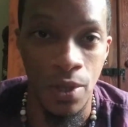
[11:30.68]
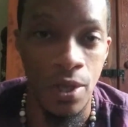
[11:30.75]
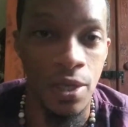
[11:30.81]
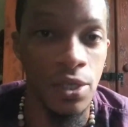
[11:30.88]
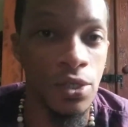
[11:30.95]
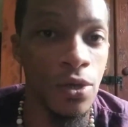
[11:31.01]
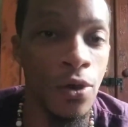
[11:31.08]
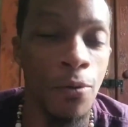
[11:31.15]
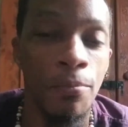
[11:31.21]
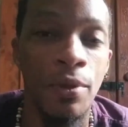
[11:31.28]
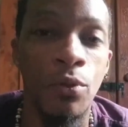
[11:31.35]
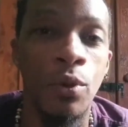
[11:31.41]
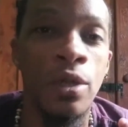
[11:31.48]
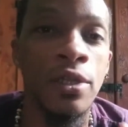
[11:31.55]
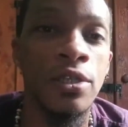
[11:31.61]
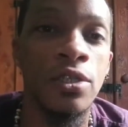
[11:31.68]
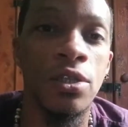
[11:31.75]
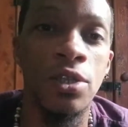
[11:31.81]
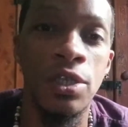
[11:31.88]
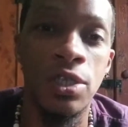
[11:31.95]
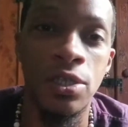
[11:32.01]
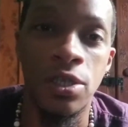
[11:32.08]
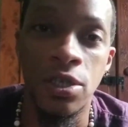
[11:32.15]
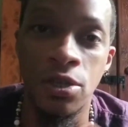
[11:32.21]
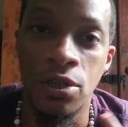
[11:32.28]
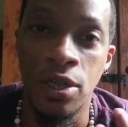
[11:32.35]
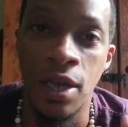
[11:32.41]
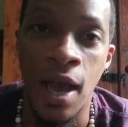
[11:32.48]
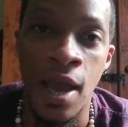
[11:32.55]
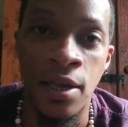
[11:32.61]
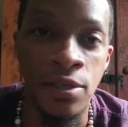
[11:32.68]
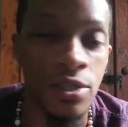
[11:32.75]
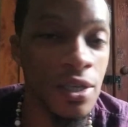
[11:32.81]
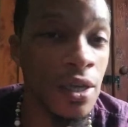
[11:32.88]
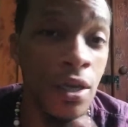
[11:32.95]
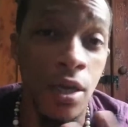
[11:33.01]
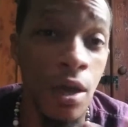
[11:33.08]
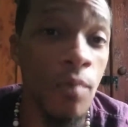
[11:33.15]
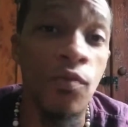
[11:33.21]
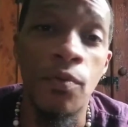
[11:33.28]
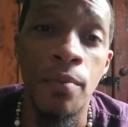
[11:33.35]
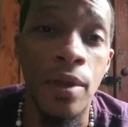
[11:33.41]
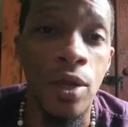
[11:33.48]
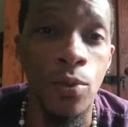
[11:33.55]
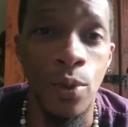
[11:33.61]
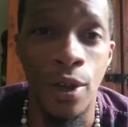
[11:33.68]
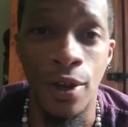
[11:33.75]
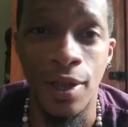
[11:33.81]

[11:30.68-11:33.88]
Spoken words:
So be willing to listen to your guidance. It can come from anywhere.